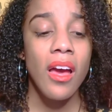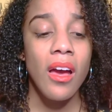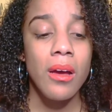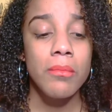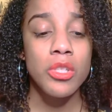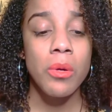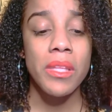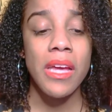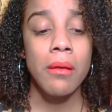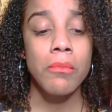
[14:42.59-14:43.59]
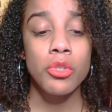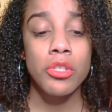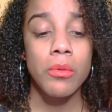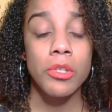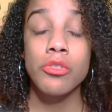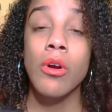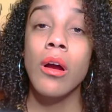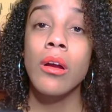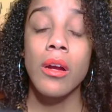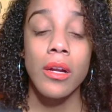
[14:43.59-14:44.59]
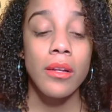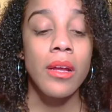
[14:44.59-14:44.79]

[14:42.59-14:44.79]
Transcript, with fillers: Um, so with that emotional withdrawal card